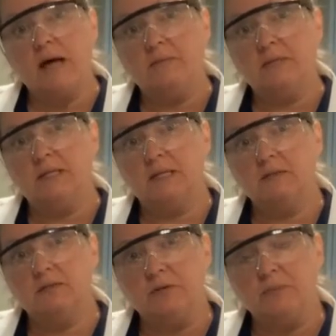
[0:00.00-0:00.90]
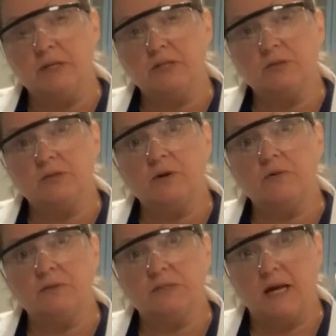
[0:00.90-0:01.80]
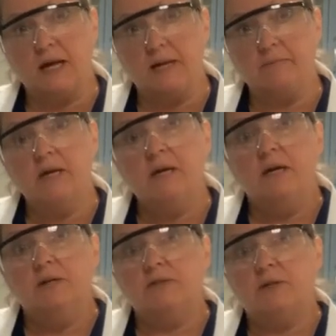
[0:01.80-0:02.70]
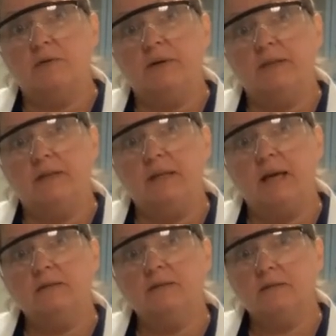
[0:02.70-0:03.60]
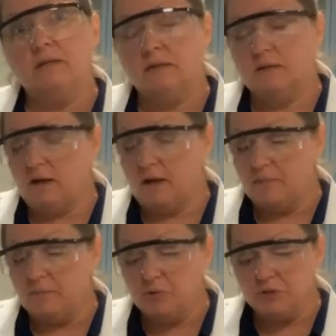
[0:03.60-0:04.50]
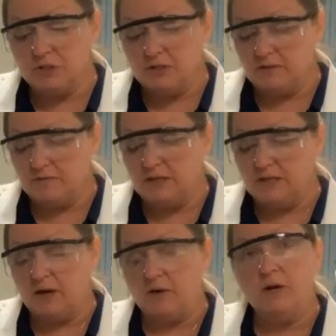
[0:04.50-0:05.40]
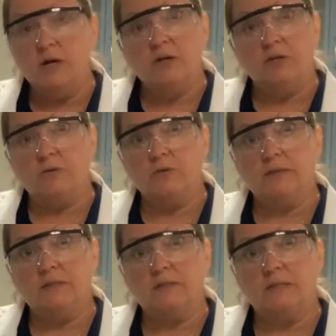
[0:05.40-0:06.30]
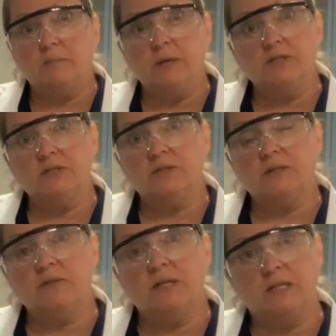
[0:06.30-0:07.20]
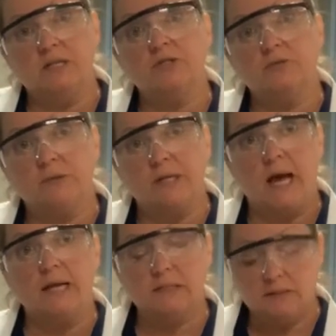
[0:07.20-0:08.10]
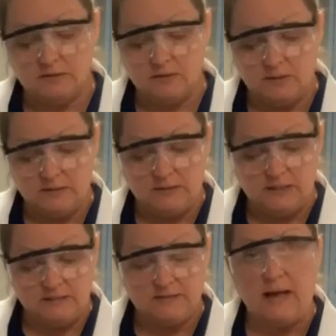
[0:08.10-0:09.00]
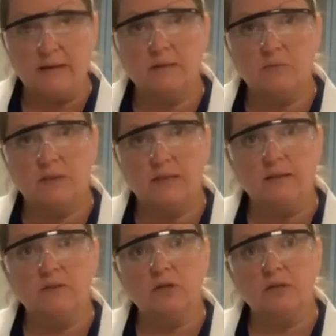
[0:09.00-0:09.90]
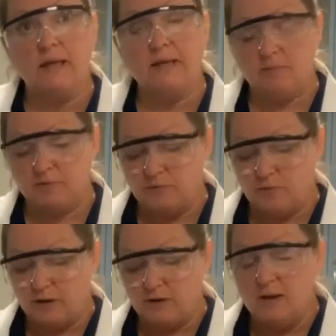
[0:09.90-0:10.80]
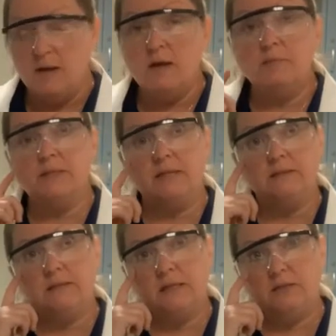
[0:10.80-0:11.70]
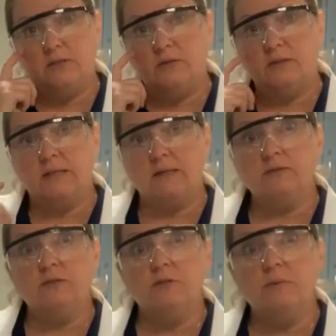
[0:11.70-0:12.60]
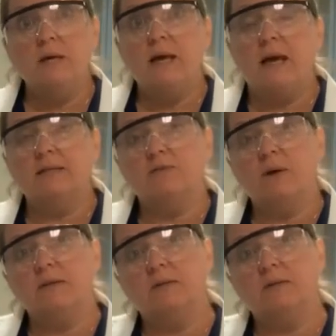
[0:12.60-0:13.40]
me to insert pictures over time. So in the next portion of the video, you're going to see pictures of the initial reactants so you can see exactly what they look like before placed into the test tube, as well as